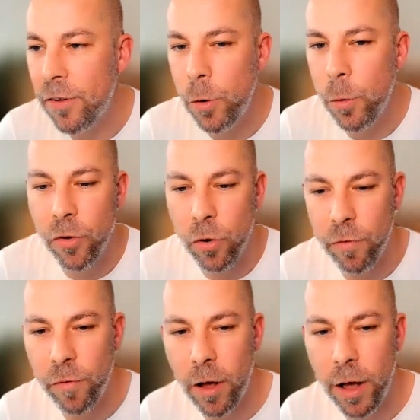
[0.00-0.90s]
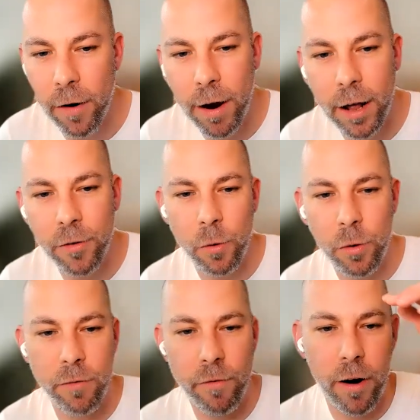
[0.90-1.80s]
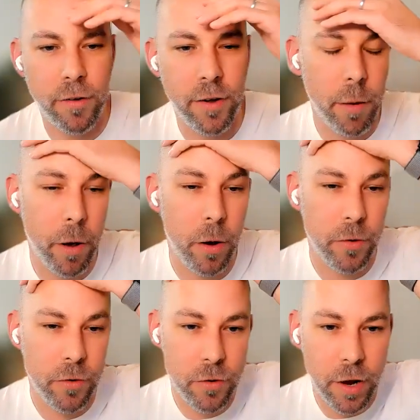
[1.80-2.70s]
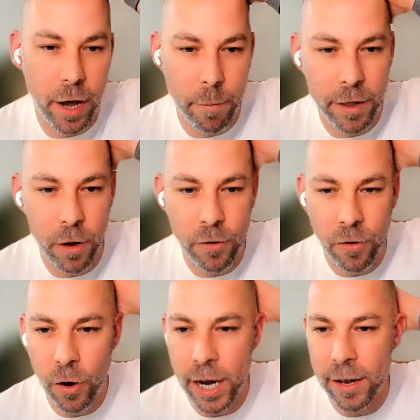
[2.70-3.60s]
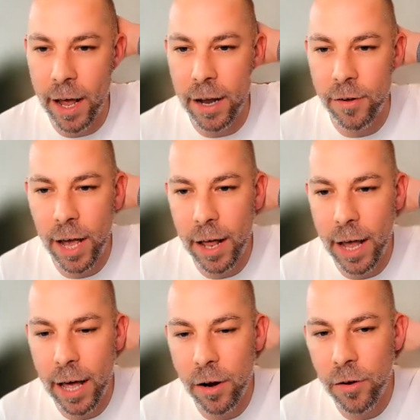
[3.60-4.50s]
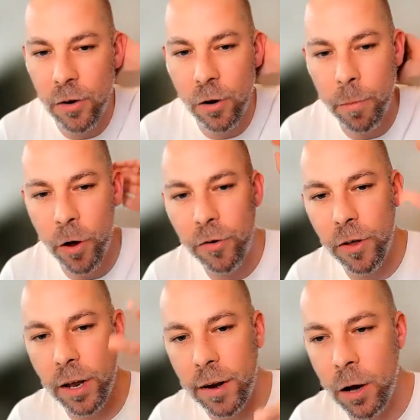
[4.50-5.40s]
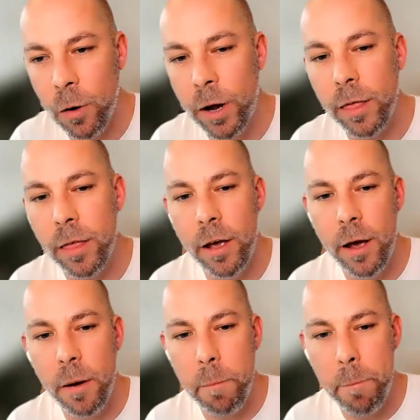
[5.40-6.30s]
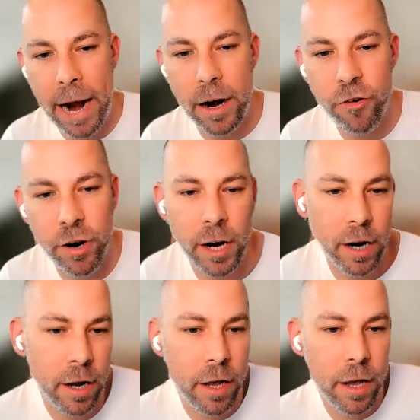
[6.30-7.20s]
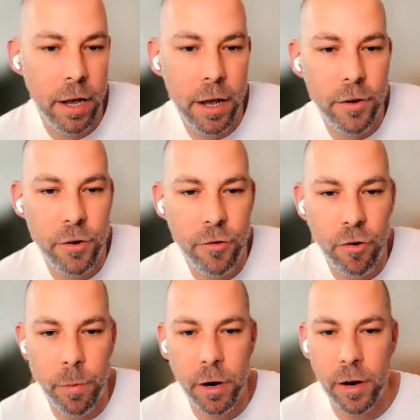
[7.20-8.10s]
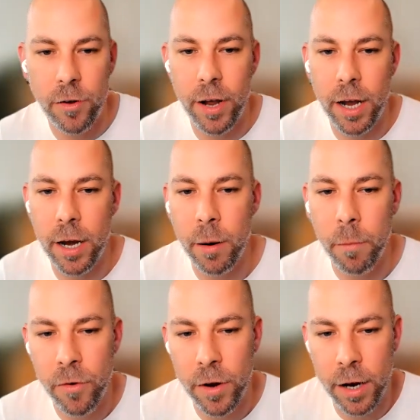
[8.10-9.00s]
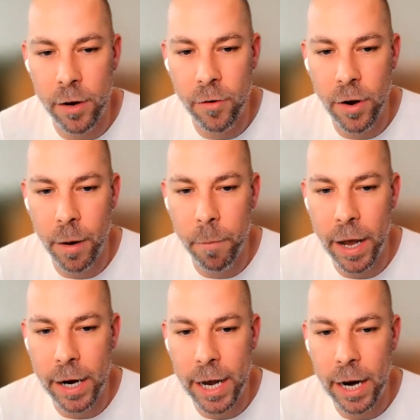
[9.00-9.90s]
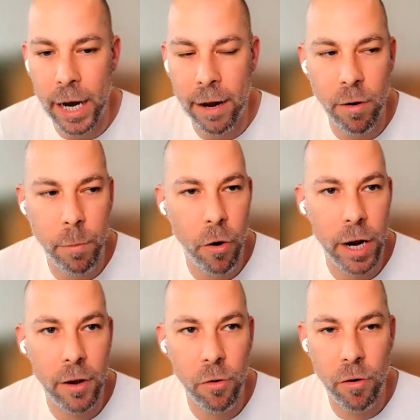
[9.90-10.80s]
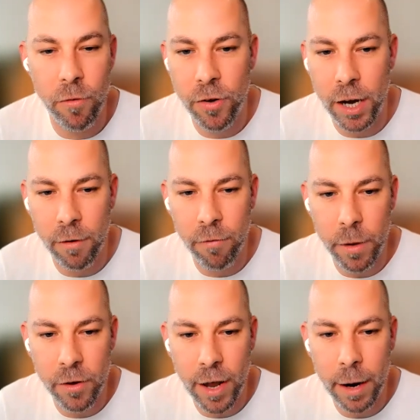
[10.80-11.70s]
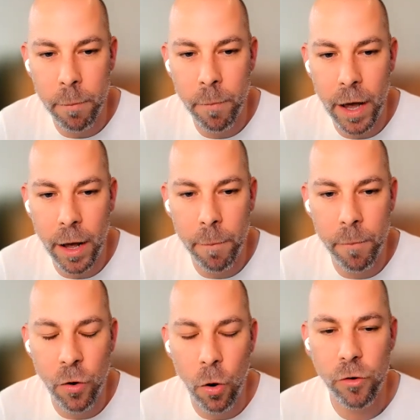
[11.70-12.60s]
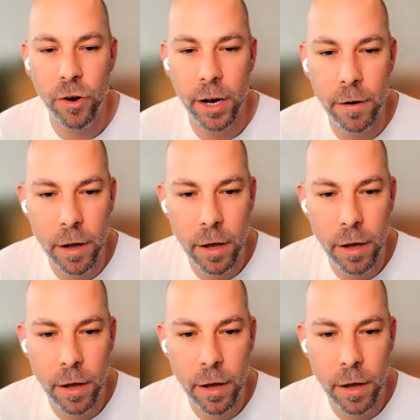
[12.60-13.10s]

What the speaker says: as you were sort of flying around to all your various outposts in those early days, how did you personally deal with managing distributed teams and getting everybody sort of singing from the same song sheet?